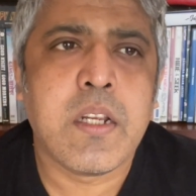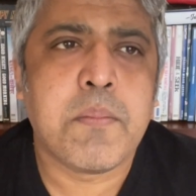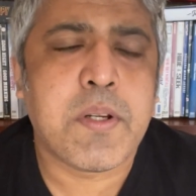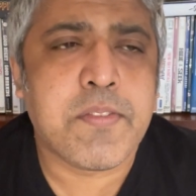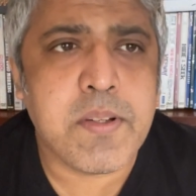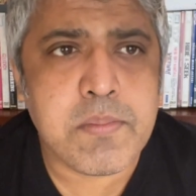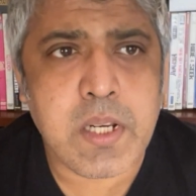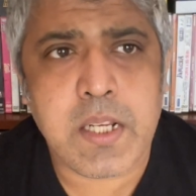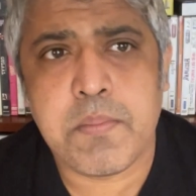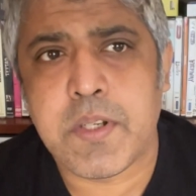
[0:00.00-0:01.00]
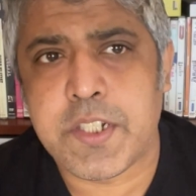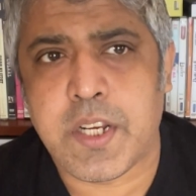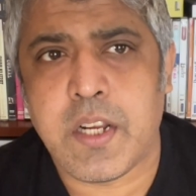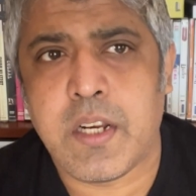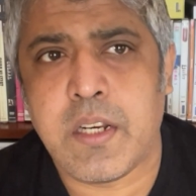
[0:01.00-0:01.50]
But films like
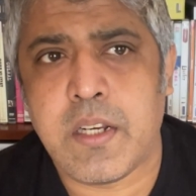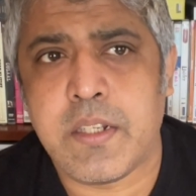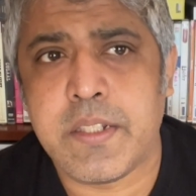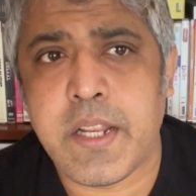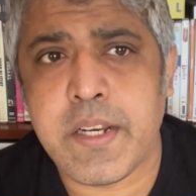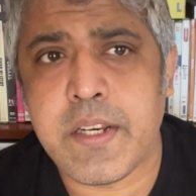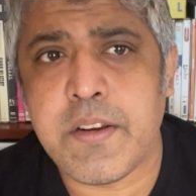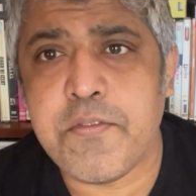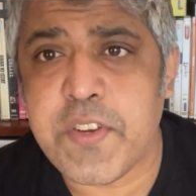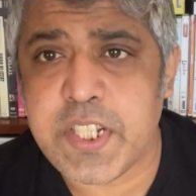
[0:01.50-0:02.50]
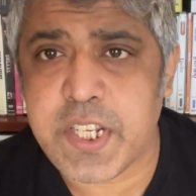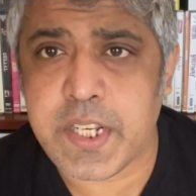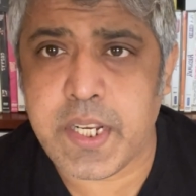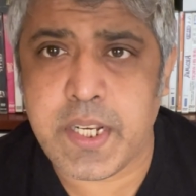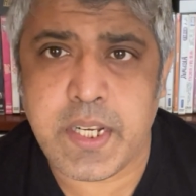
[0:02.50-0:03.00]
Mashal, then
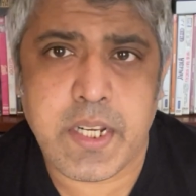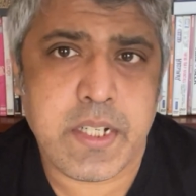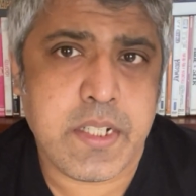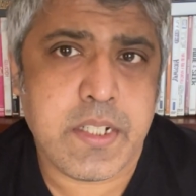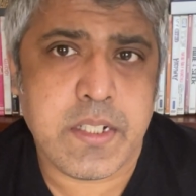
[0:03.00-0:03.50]
Vijay and